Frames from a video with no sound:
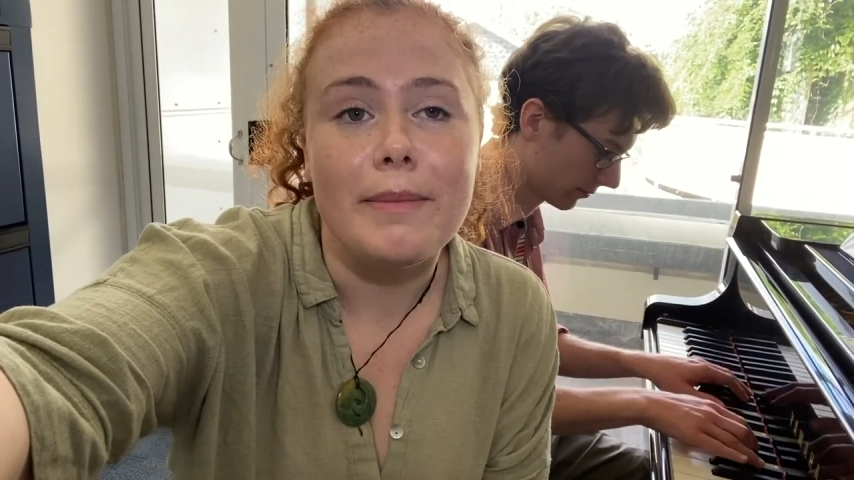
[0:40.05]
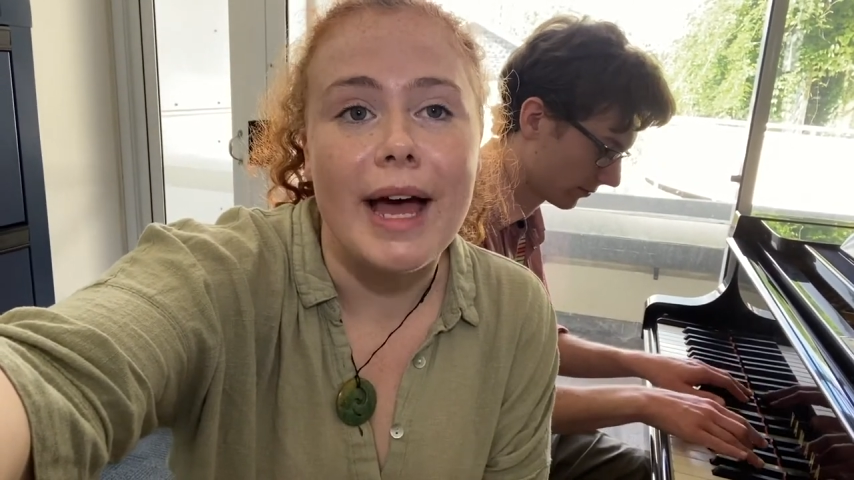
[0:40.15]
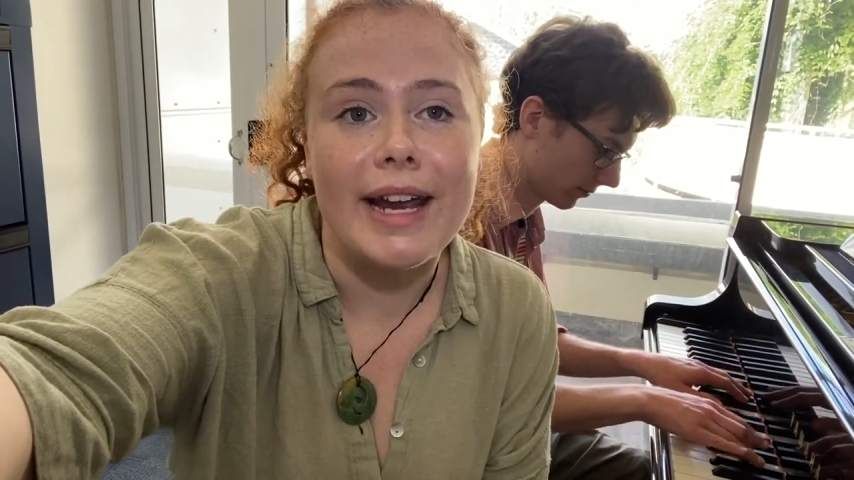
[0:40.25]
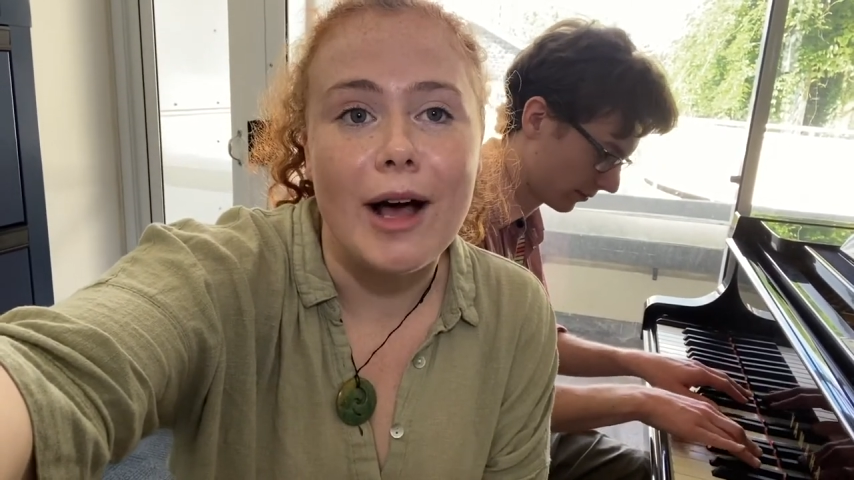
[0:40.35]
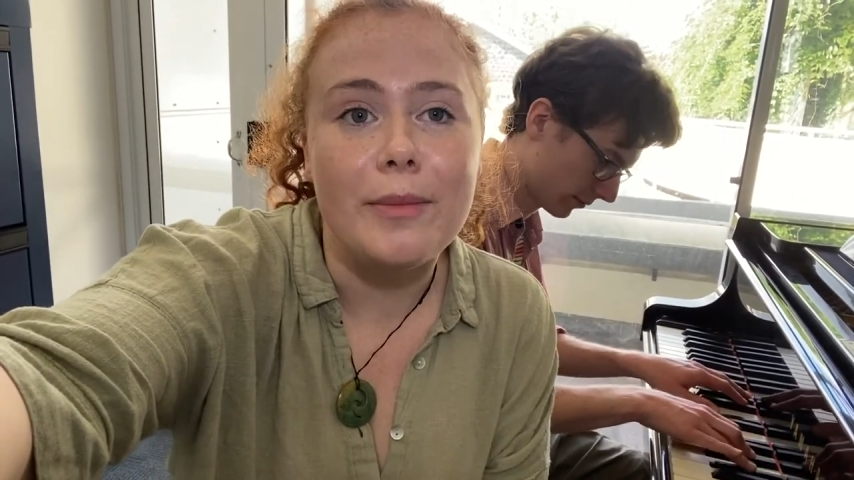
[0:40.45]

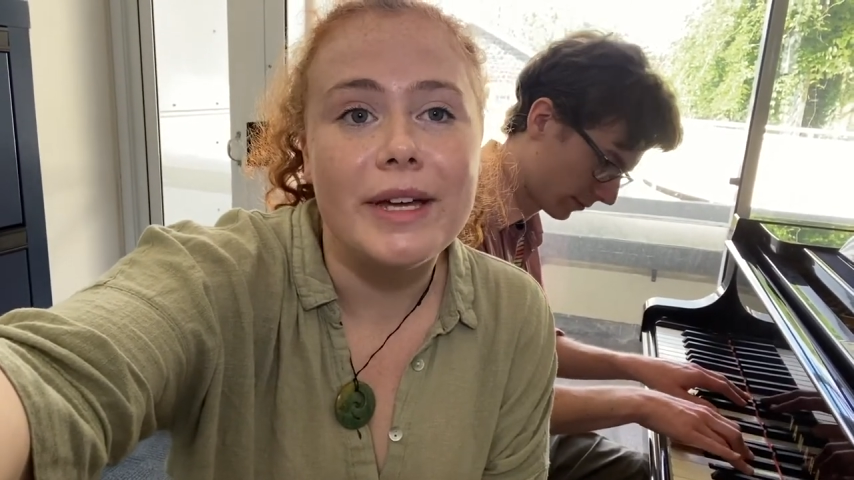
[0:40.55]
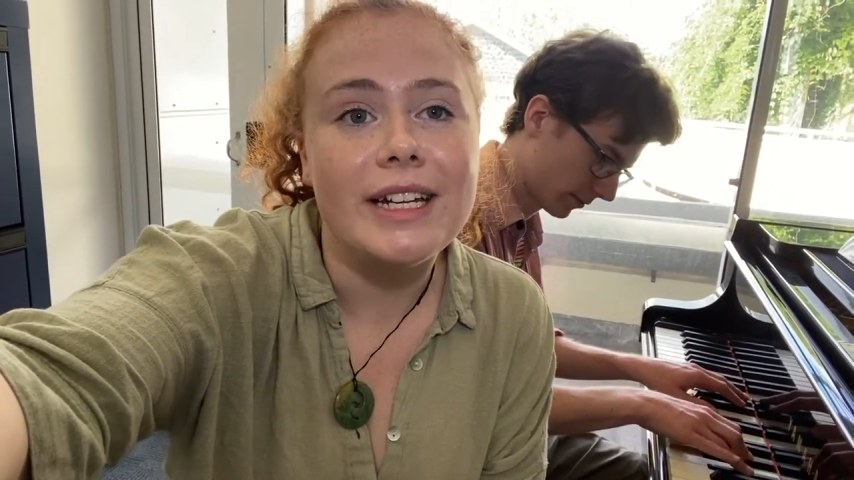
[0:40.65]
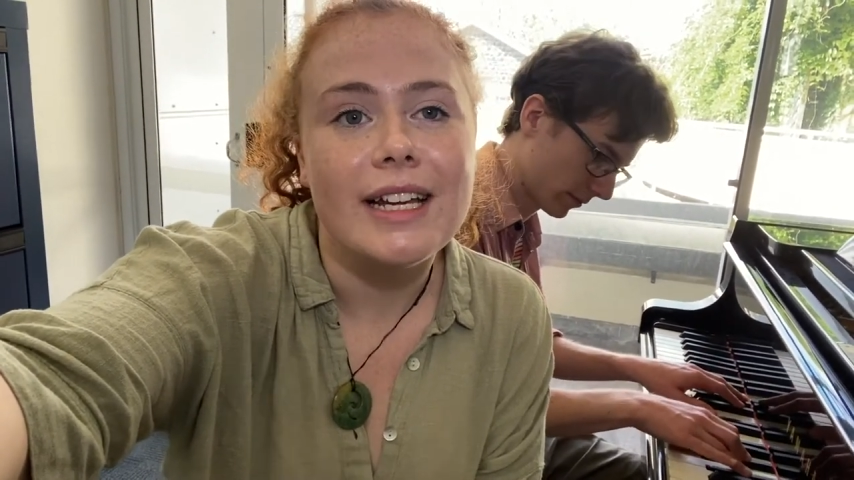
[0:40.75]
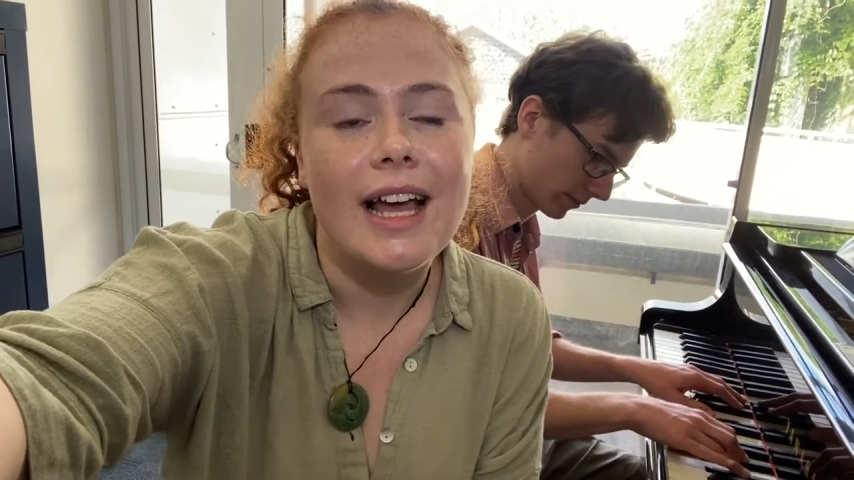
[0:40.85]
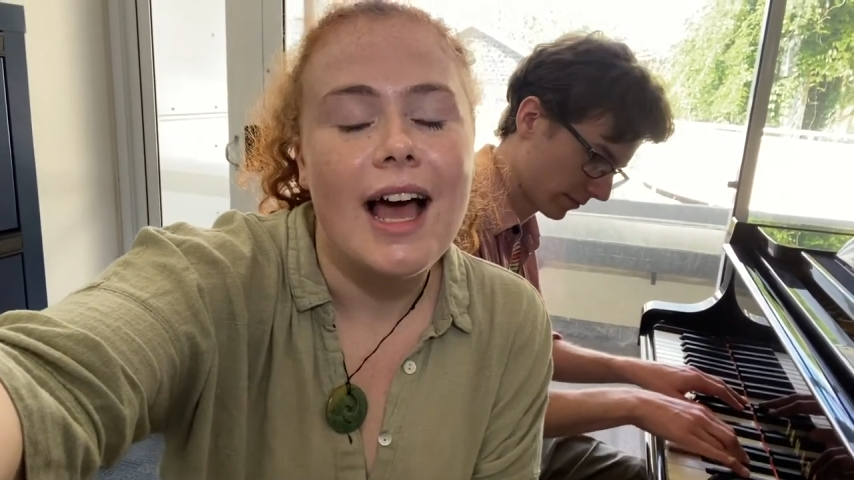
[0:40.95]
Mount
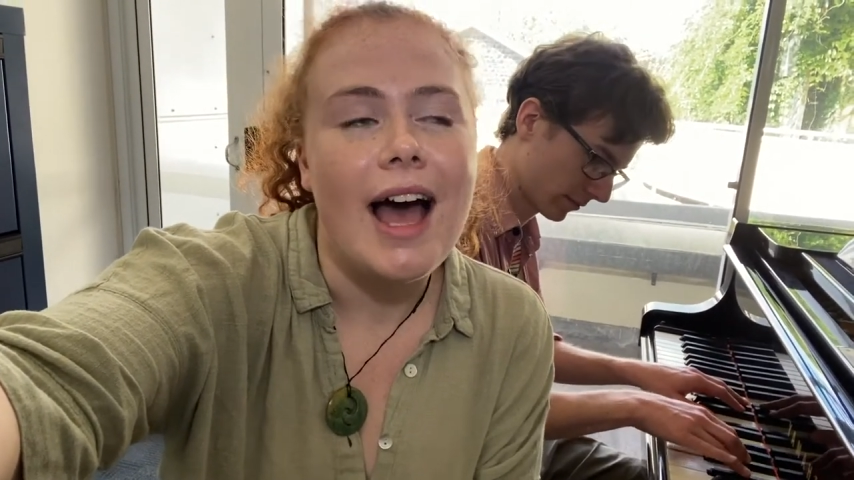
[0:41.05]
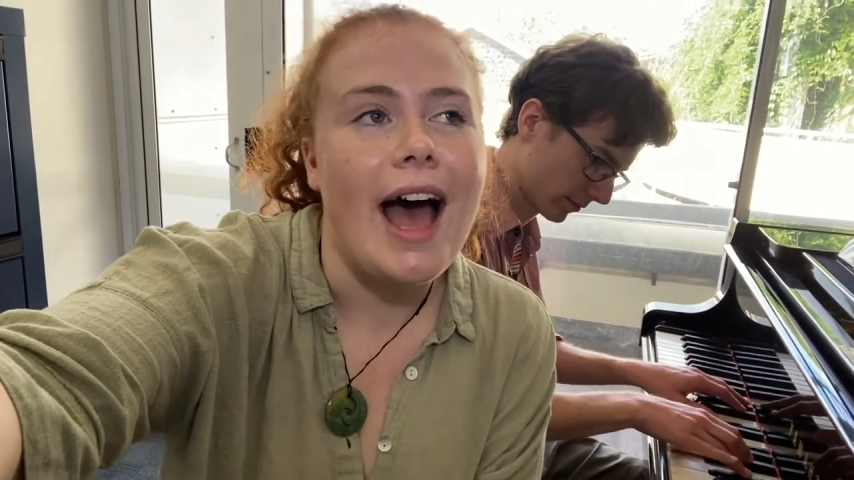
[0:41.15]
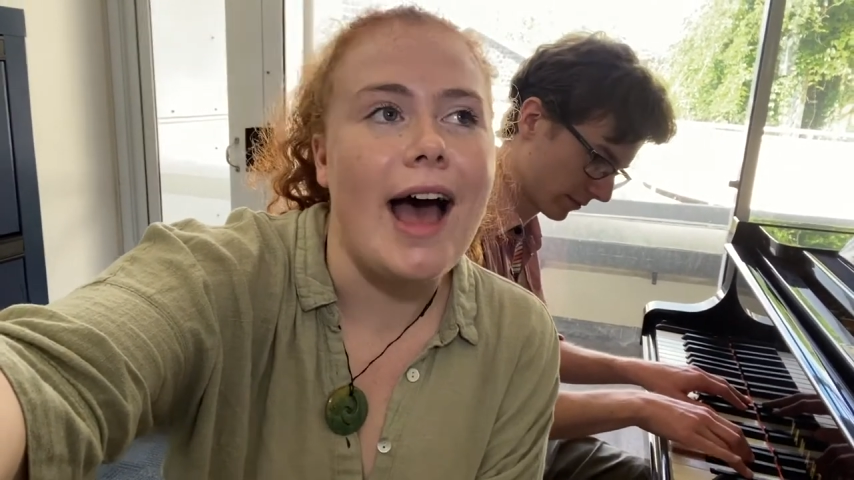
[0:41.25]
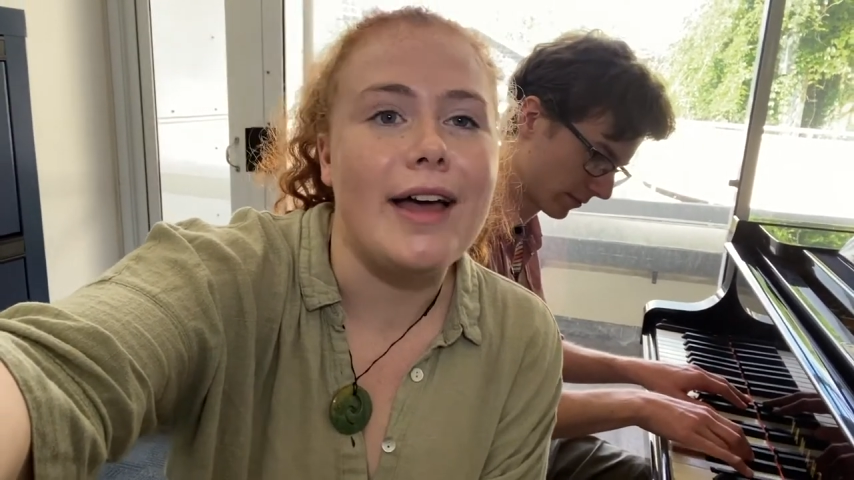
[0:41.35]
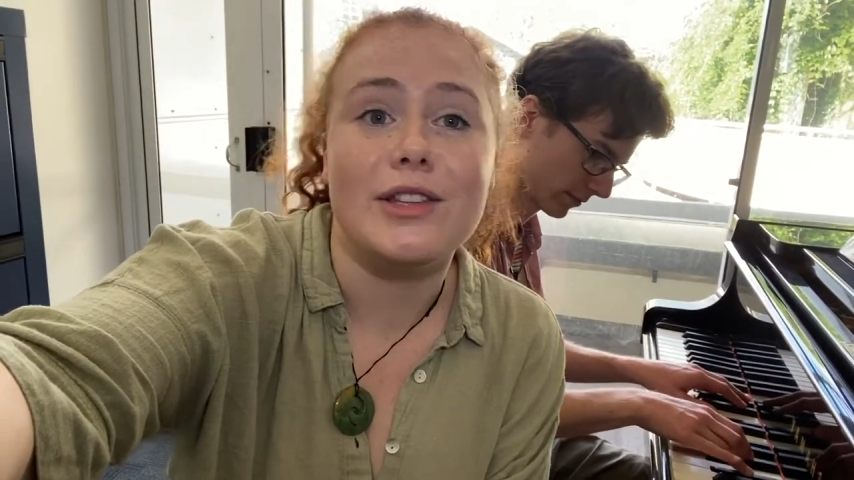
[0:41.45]

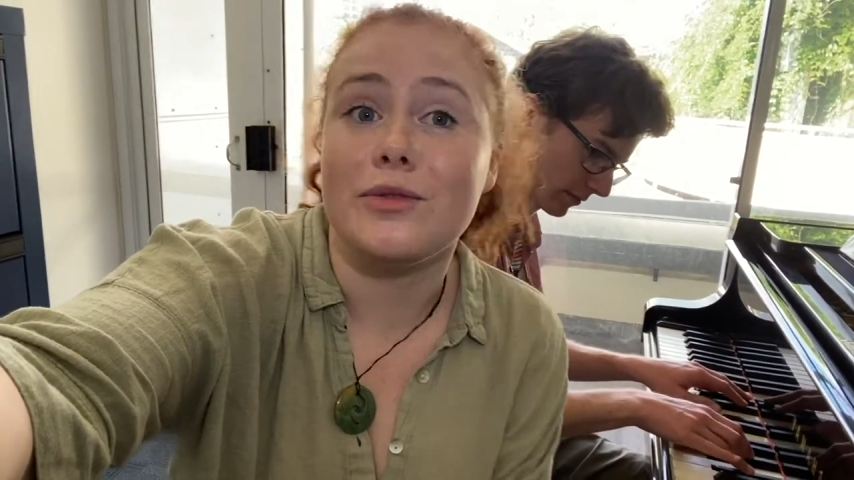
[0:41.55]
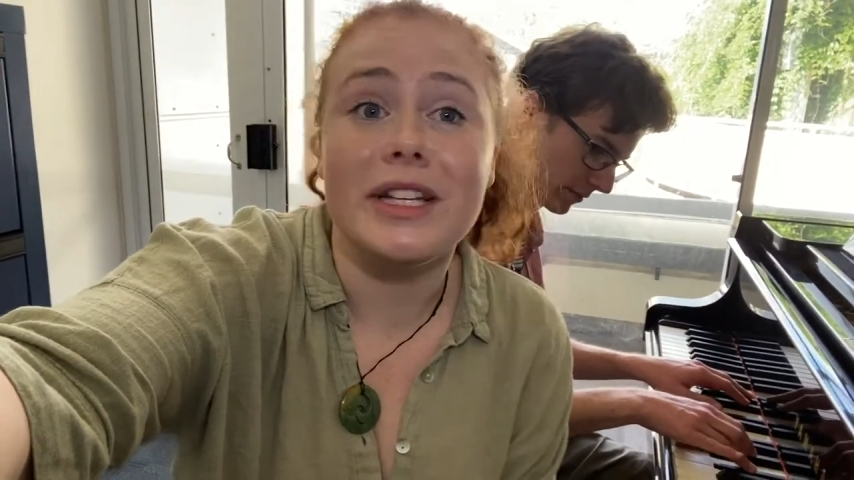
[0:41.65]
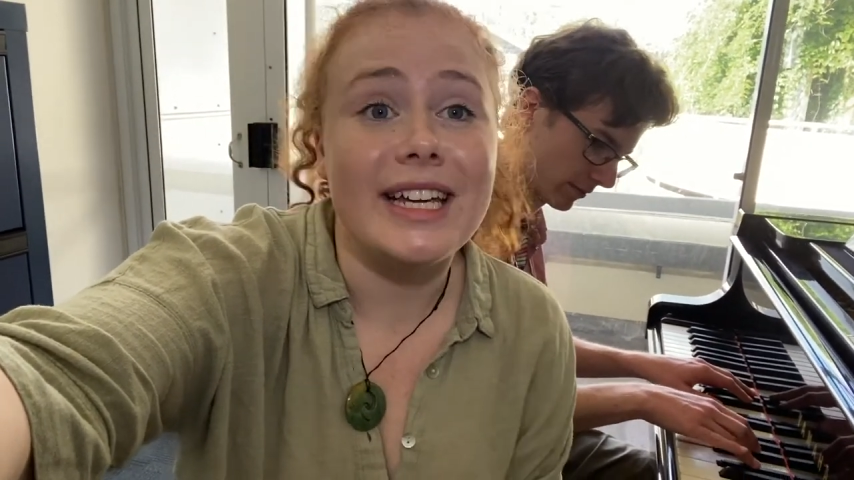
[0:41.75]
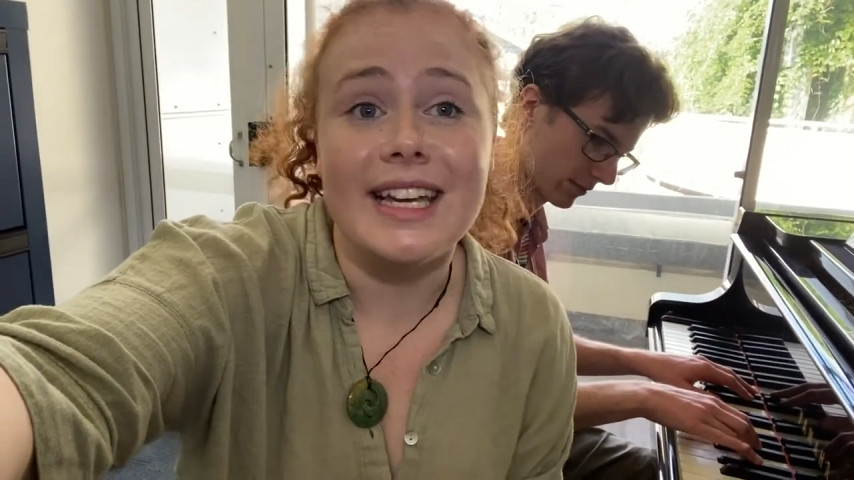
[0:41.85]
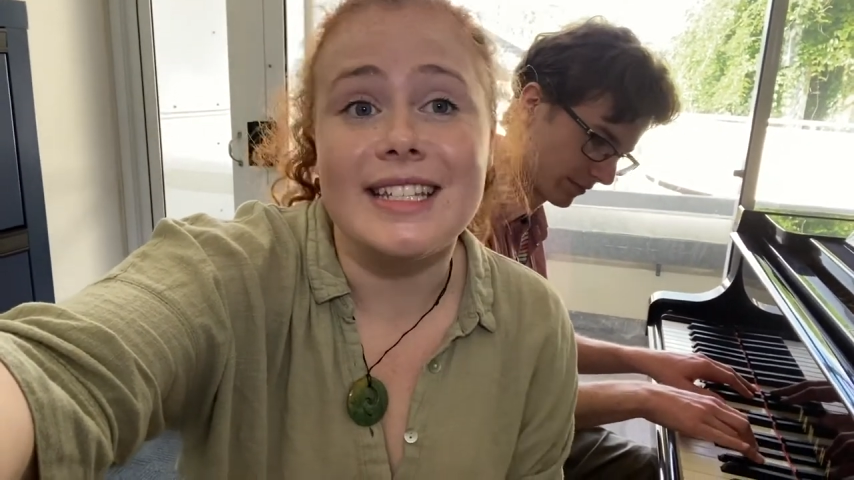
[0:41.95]
Albert. It's
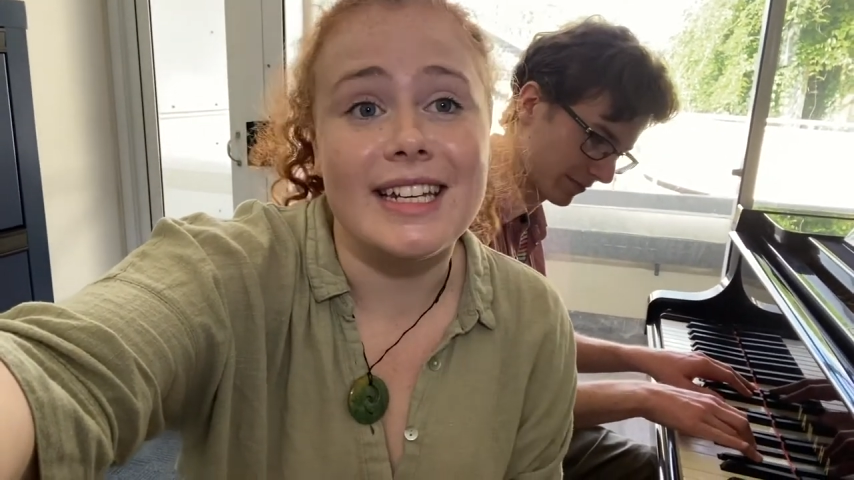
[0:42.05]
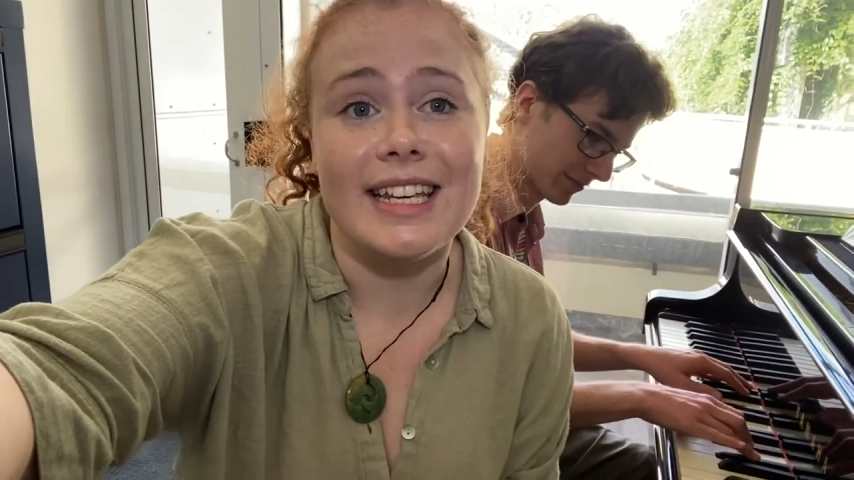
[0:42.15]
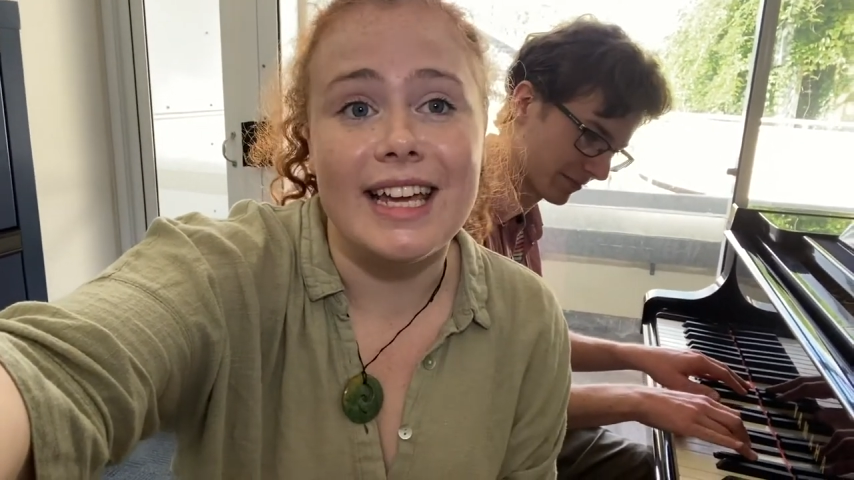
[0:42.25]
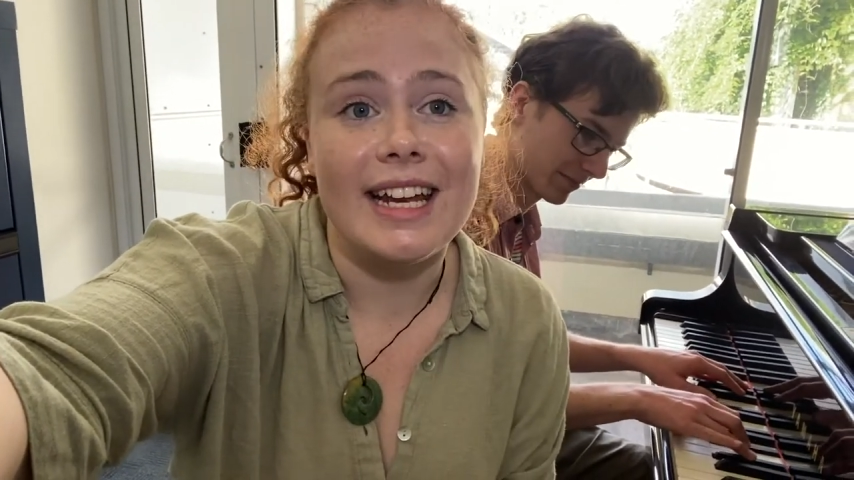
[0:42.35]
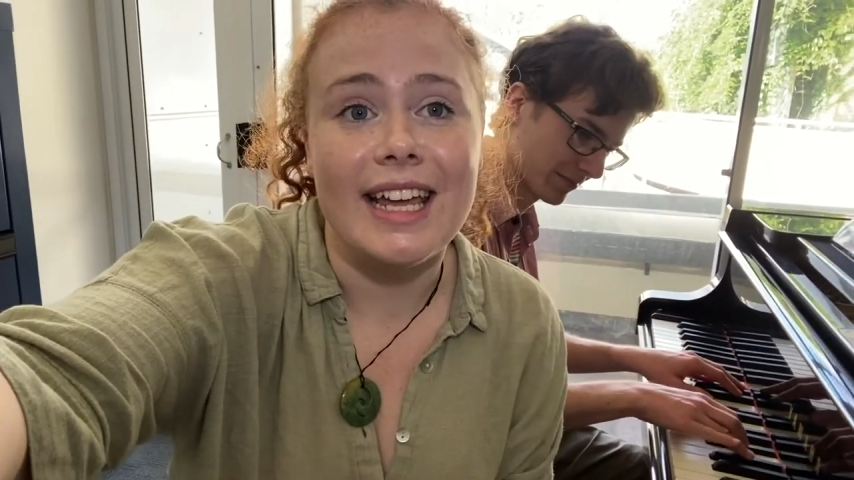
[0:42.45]
really easy to get